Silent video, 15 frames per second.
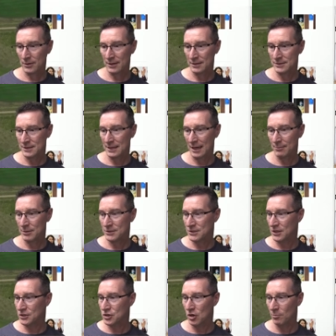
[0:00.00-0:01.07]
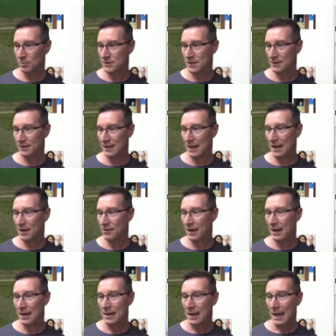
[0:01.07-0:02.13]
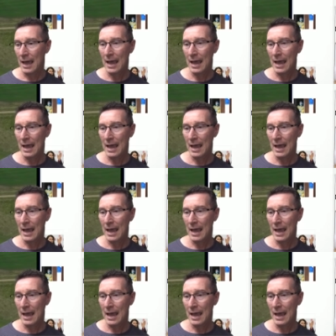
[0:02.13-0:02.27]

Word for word: I guess the ABC chopper's in the air there.